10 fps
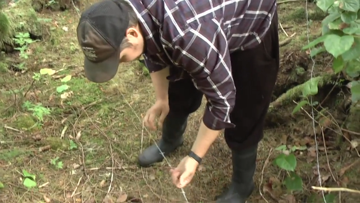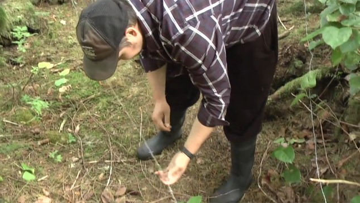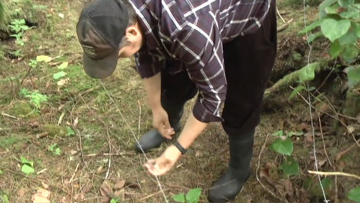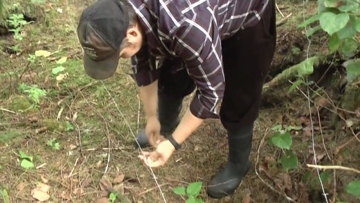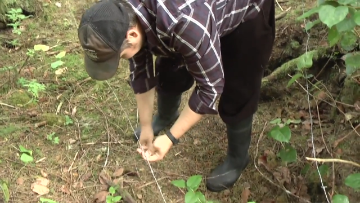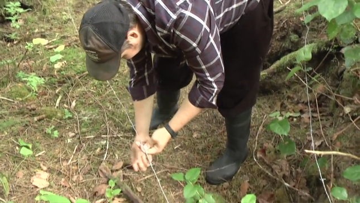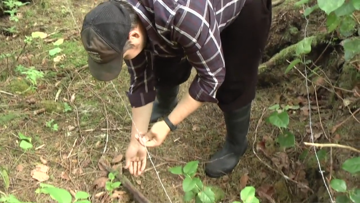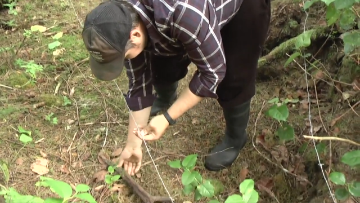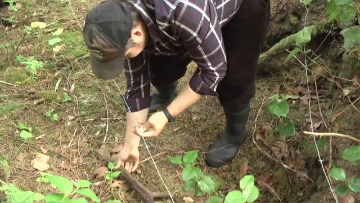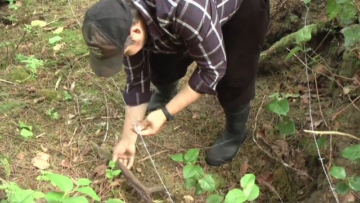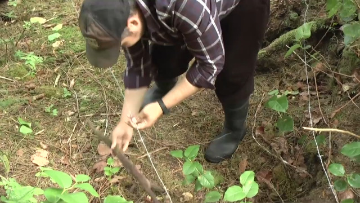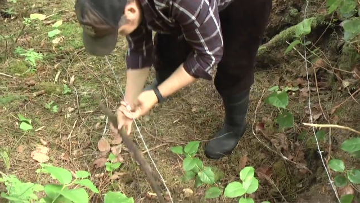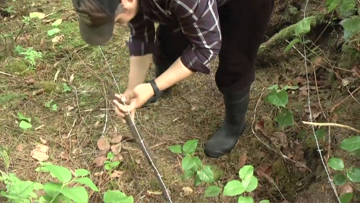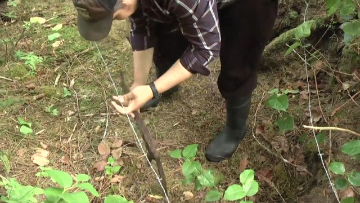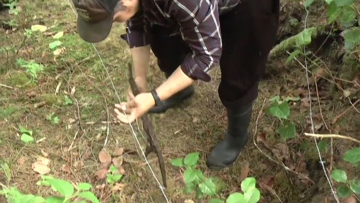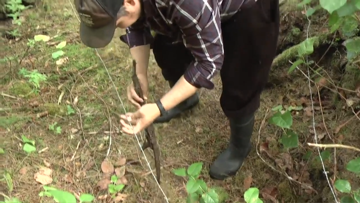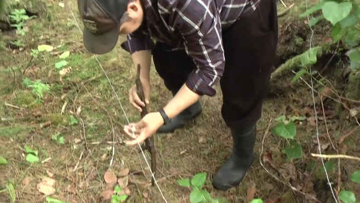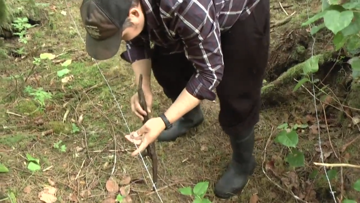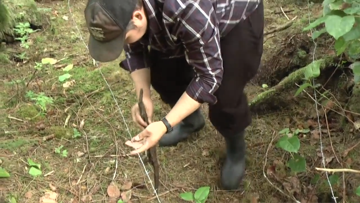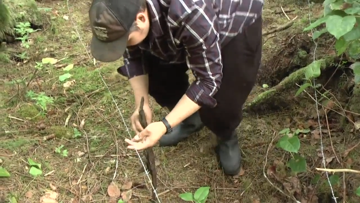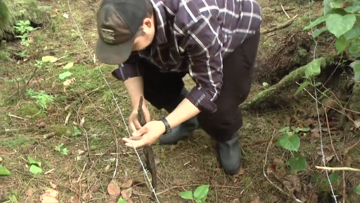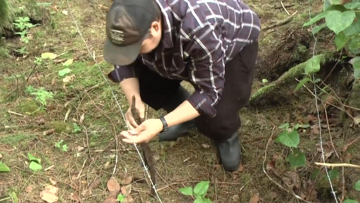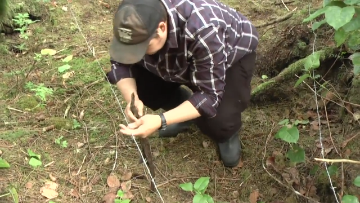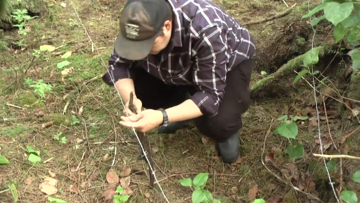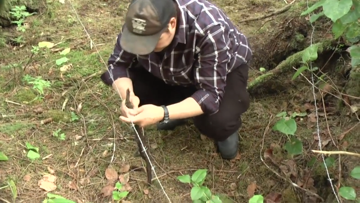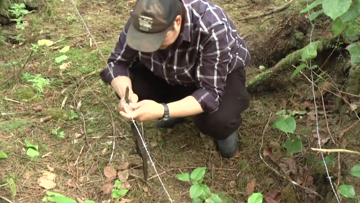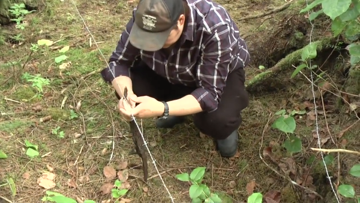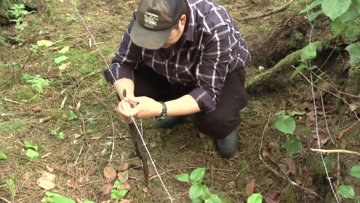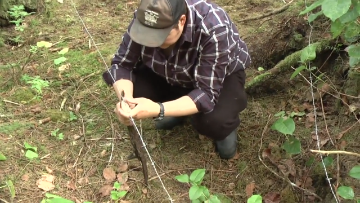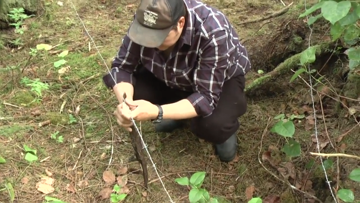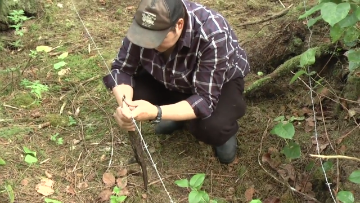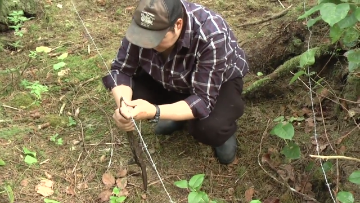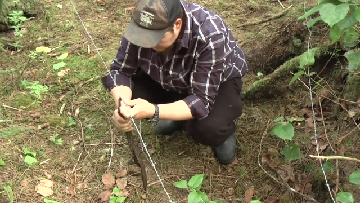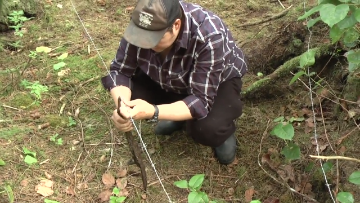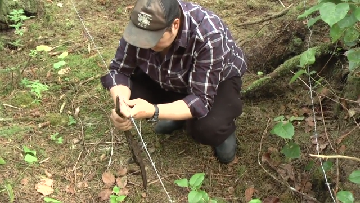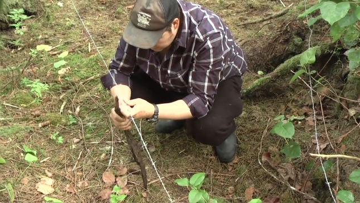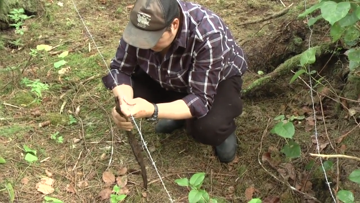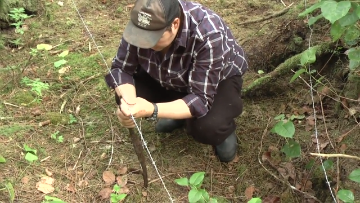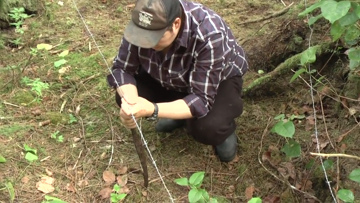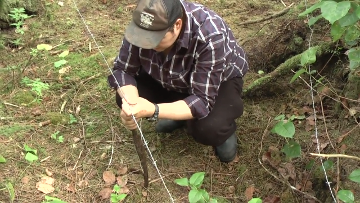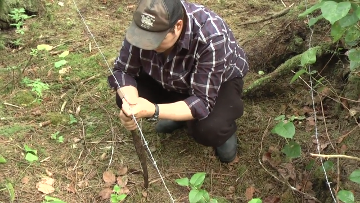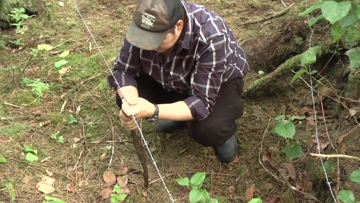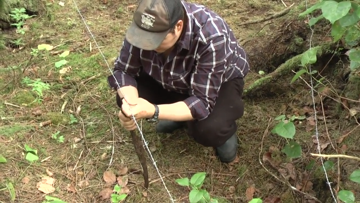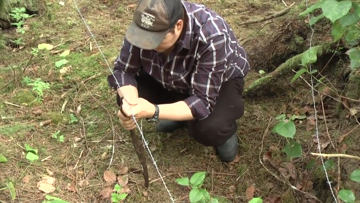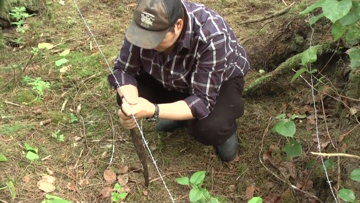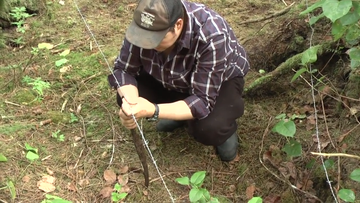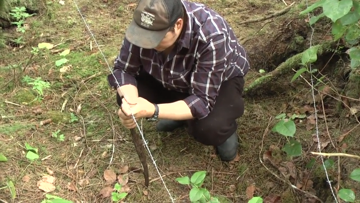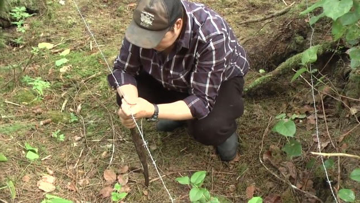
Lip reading: (no speaker visible)